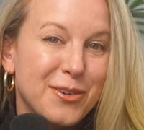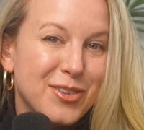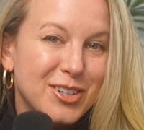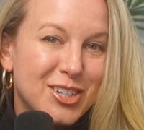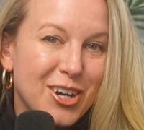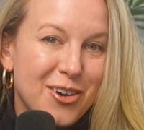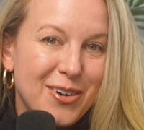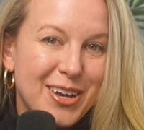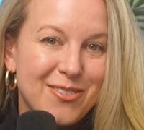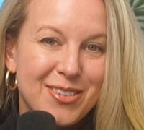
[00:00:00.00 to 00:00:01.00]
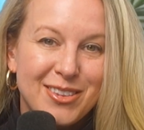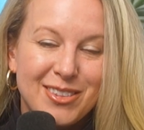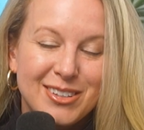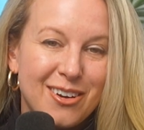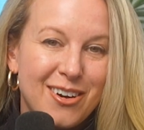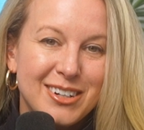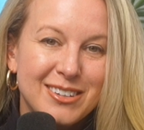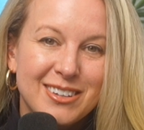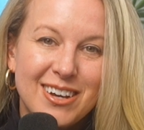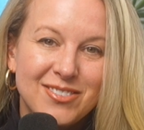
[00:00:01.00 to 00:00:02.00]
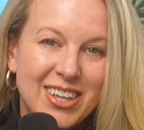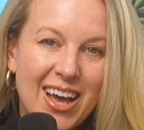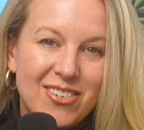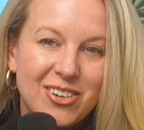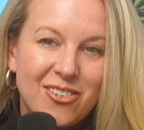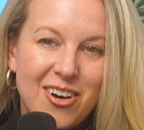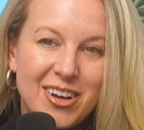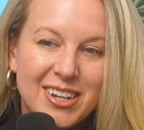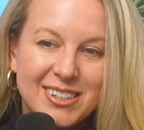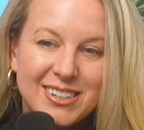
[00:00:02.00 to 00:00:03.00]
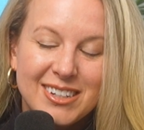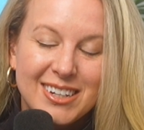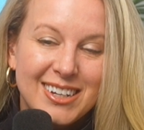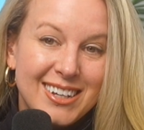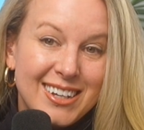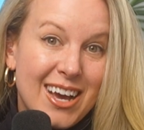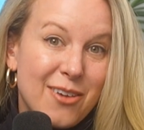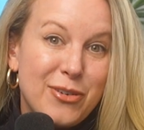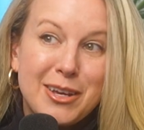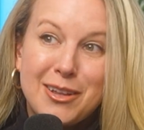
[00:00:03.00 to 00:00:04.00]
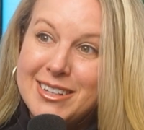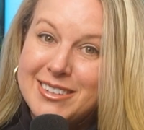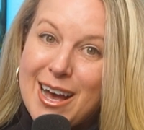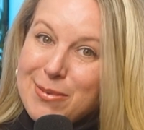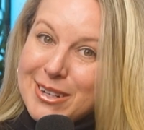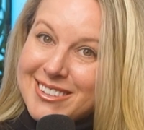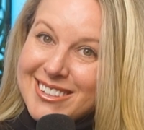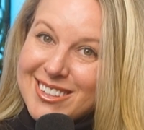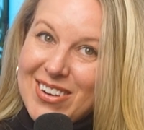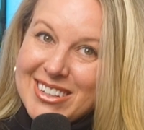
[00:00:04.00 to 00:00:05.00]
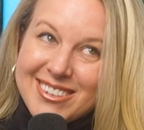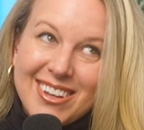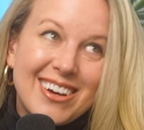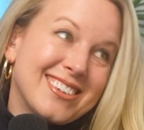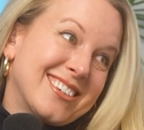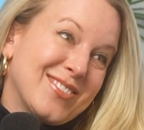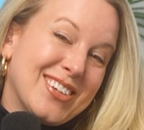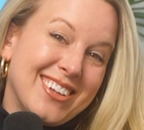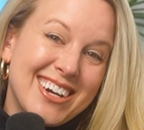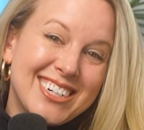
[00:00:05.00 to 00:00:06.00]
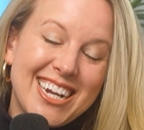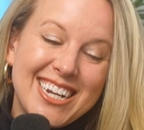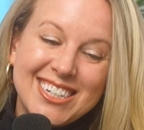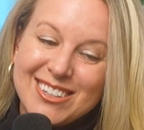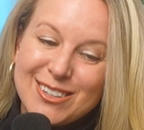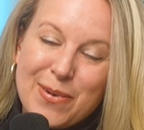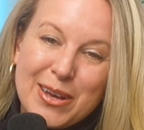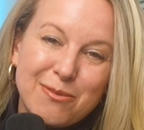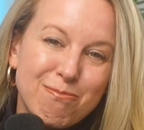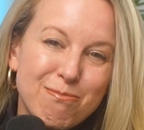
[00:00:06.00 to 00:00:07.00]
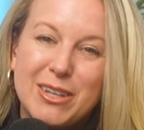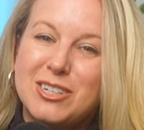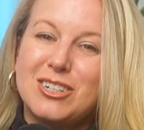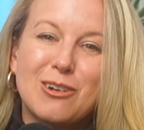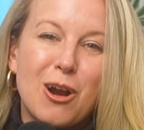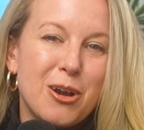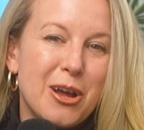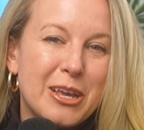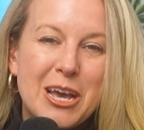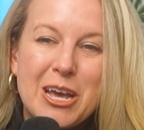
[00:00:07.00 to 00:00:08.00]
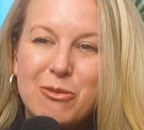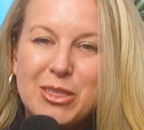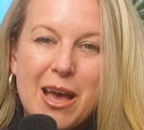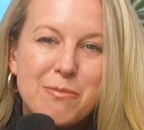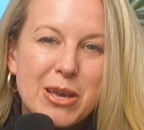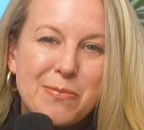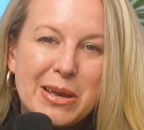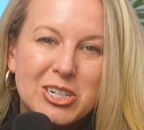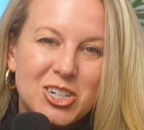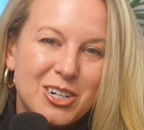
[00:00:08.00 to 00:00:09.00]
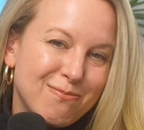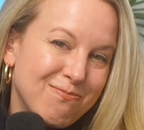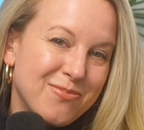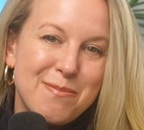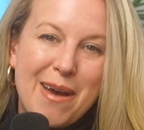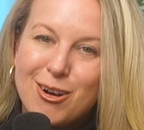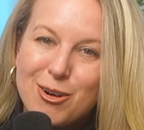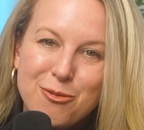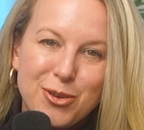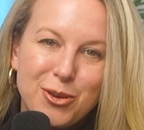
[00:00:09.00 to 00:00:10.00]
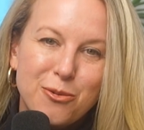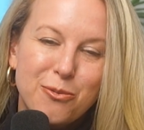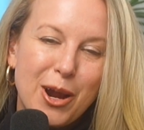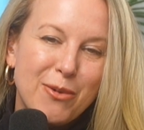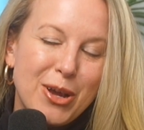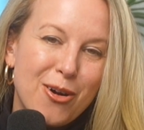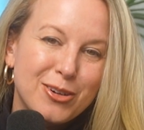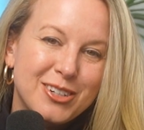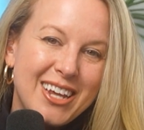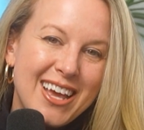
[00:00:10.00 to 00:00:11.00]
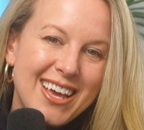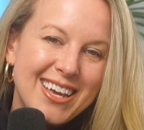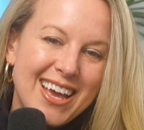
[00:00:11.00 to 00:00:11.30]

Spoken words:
of this show, and this audience loves having you on. And I feel like a lot's happened in 6 months. There's been a lot of changes, but let's just start again with that big picture, the macro view, where we are today